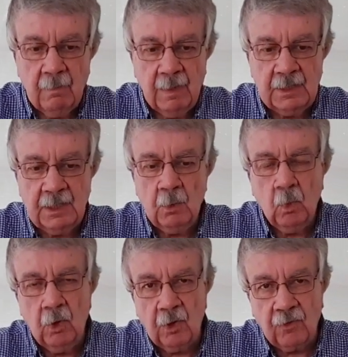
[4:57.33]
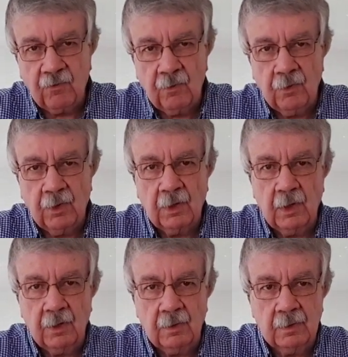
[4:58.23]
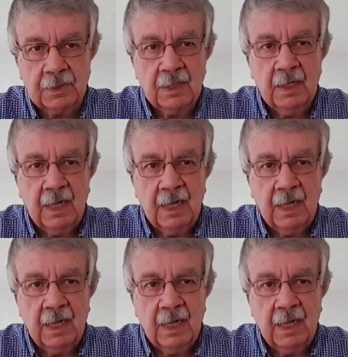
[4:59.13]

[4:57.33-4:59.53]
basically work through the clues